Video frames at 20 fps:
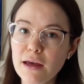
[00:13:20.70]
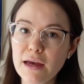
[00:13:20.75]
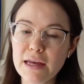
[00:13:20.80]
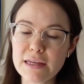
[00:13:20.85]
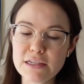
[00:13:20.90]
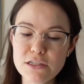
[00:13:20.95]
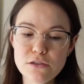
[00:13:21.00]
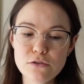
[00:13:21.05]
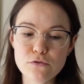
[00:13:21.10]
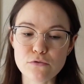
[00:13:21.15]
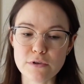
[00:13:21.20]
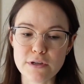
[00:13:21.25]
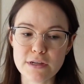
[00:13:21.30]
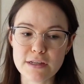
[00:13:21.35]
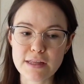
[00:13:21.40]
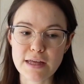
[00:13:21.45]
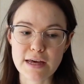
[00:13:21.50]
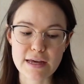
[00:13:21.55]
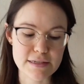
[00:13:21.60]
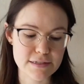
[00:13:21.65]
I just
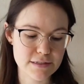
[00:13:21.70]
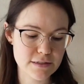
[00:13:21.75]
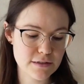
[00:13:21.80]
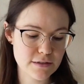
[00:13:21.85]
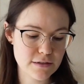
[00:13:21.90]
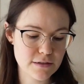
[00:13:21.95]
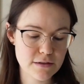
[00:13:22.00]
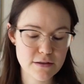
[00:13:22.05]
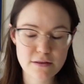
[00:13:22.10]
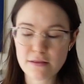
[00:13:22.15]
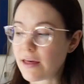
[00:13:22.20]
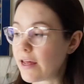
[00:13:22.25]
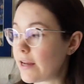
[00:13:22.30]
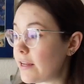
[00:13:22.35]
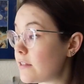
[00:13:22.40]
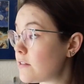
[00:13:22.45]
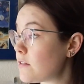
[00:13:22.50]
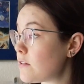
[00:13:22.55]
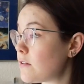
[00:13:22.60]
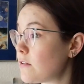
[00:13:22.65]
realized that
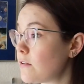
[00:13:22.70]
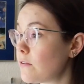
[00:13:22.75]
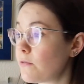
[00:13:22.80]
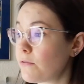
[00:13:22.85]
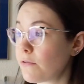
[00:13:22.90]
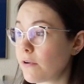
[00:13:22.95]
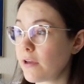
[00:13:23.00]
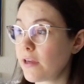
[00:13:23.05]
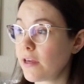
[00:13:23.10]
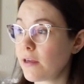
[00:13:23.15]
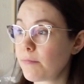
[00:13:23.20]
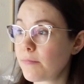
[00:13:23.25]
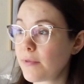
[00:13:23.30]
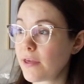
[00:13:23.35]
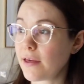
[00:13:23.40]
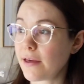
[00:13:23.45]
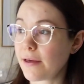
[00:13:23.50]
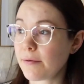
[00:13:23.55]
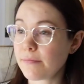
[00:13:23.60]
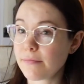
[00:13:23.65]
it's 3
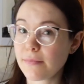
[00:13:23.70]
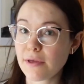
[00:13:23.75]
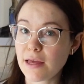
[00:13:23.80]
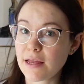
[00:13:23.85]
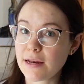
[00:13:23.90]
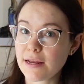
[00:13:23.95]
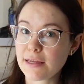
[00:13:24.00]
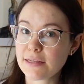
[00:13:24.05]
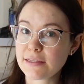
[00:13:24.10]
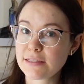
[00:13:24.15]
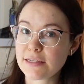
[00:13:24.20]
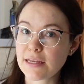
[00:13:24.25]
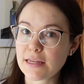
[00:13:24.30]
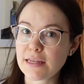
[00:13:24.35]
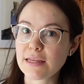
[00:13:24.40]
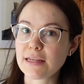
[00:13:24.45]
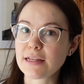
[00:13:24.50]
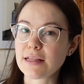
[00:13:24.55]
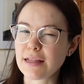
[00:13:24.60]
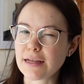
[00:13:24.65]
p.m. and I didn't
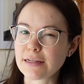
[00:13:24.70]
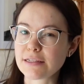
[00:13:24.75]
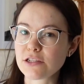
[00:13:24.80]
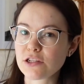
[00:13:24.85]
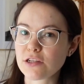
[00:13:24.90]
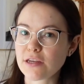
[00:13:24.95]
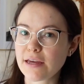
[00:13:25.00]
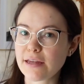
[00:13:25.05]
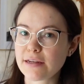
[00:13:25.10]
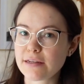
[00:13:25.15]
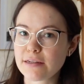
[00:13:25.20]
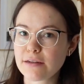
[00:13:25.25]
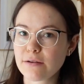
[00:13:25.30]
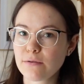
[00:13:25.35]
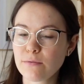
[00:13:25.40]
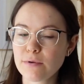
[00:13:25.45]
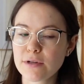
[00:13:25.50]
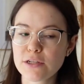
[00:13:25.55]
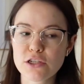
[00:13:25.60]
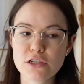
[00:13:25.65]
eat lunch yet,
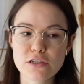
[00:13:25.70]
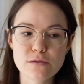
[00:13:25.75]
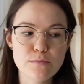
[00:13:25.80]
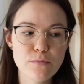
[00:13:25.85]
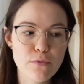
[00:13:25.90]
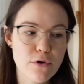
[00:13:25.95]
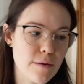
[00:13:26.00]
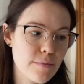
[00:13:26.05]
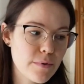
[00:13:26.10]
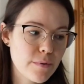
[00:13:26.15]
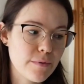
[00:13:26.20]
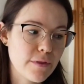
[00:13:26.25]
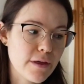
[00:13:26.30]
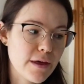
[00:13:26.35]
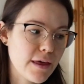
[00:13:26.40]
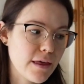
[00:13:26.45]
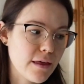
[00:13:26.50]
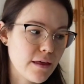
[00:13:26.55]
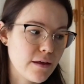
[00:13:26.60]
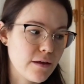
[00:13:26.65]
which is
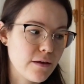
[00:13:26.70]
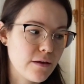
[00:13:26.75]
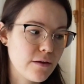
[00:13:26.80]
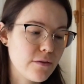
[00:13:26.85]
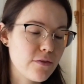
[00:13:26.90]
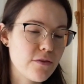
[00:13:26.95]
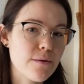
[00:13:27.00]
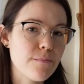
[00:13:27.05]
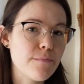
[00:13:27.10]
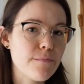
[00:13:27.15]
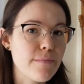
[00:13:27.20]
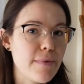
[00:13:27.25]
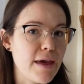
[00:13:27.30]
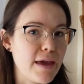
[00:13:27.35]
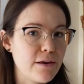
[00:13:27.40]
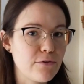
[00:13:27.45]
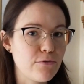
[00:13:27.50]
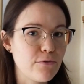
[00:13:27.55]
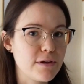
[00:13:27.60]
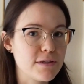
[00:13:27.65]
probably the
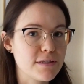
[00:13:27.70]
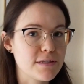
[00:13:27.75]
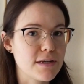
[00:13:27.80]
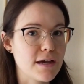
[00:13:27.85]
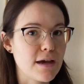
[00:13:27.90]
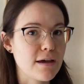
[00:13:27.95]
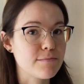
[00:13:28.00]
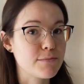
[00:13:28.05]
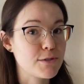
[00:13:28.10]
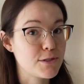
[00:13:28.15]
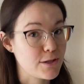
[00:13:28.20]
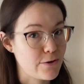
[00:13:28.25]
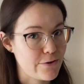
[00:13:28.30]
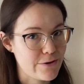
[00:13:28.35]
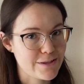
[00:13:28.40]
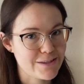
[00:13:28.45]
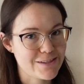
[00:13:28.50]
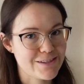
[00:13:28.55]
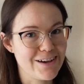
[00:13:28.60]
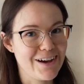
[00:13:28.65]
main reason I'm so
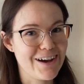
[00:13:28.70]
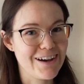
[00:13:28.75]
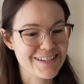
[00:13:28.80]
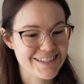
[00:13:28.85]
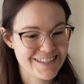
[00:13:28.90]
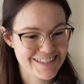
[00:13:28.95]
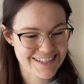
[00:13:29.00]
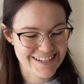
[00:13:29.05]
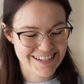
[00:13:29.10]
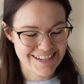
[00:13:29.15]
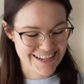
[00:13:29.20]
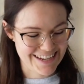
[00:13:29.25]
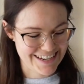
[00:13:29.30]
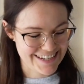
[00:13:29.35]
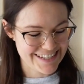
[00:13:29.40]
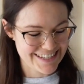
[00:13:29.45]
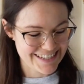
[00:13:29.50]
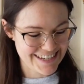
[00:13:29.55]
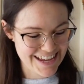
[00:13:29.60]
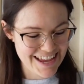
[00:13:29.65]
exhausted.
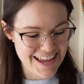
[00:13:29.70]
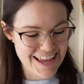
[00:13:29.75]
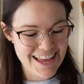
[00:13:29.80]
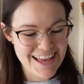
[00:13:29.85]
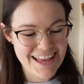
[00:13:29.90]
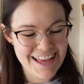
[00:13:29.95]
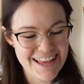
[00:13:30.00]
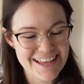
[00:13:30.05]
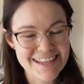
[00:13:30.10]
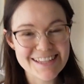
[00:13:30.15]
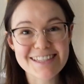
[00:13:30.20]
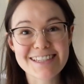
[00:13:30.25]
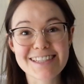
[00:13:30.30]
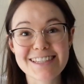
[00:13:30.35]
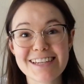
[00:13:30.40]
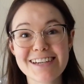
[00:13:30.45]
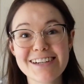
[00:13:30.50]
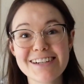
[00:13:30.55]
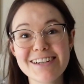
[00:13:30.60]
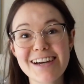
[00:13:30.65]

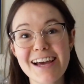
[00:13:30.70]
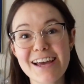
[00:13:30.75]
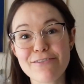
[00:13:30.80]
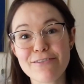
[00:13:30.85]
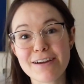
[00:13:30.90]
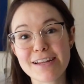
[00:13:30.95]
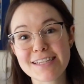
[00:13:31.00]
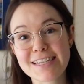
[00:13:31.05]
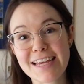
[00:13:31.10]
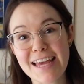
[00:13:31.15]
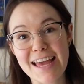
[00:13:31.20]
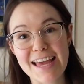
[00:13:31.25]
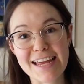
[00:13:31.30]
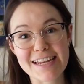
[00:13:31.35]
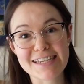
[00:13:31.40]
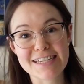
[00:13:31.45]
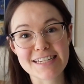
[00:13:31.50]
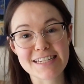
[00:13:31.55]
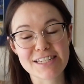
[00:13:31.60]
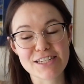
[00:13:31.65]
So I went
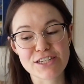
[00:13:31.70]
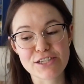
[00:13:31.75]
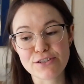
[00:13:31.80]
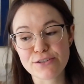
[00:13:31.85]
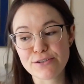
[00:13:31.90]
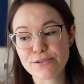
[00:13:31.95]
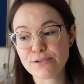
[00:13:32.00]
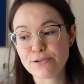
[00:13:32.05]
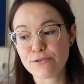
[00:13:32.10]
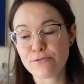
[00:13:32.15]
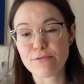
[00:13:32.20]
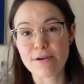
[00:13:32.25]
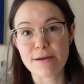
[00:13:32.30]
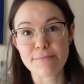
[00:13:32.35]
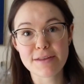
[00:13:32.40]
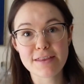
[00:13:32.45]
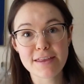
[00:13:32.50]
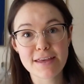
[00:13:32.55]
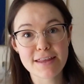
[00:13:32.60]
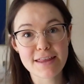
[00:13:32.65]
ahead to
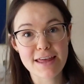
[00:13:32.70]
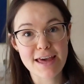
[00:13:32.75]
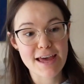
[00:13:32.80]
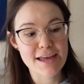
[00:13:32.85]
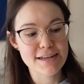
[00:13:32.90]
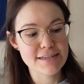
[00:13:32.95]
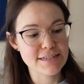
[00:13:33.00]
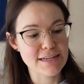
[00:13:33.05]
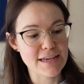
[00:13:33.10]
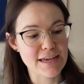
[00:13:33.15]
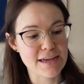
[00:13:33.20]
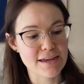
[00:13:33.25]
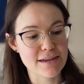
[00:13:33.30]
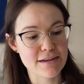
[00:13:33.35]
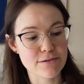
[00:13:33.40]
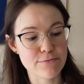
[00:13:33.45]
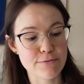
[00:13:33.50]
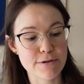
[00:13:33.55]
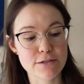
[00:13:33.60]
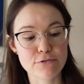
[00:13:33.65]
remedy that
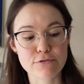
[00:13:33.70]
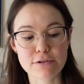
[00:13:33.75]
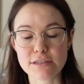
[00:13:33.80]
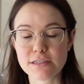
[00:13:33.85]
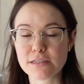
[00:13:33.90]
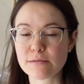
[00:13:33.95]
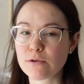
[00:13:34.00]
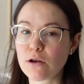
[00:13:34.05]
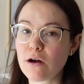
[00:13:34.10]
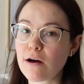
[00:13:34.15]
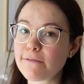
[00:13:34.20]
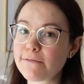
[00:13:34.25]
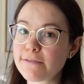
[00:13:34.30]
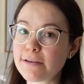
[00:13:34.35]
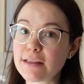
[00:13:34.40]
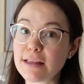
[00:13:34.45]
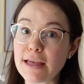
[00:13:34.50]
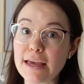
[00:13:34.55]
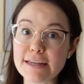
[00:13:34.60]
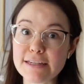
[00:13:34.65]
and we'll drink some coffee
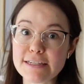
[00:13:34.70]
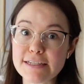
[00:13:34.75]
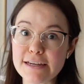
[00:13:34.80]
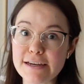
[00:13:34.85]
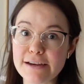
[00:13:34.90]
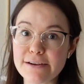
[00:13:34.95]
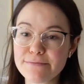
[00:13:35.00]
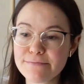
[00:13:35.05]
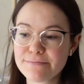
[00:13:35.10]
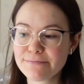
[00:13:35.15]
later.